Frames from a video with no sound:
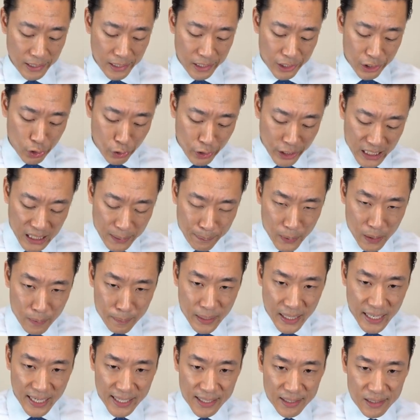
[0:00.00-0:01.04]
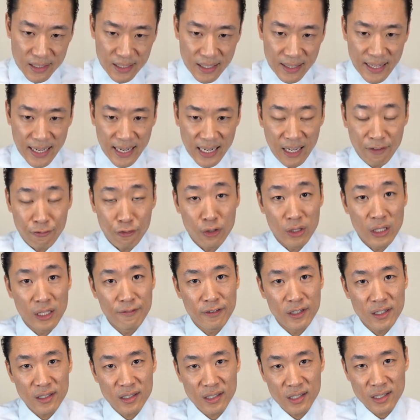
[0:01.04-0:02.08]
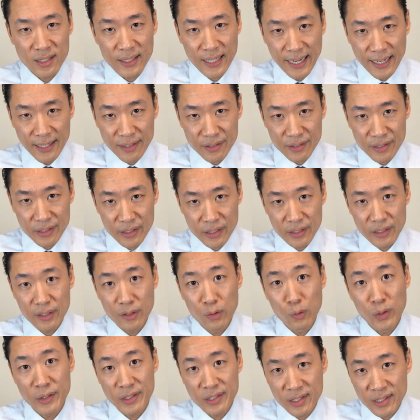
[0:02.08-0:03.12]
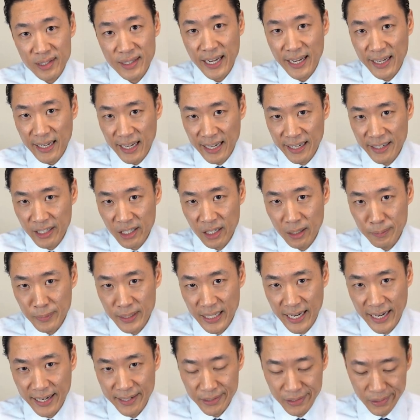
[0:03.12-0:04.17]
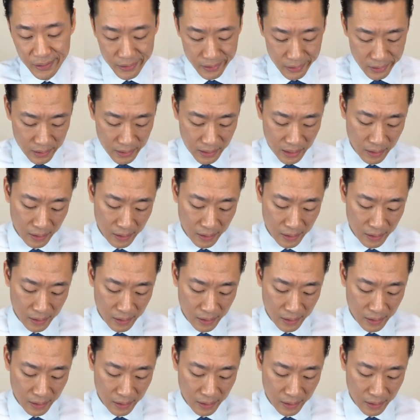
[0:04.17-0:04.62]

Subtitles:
So keep in mind that if you live in a state with state income taxes,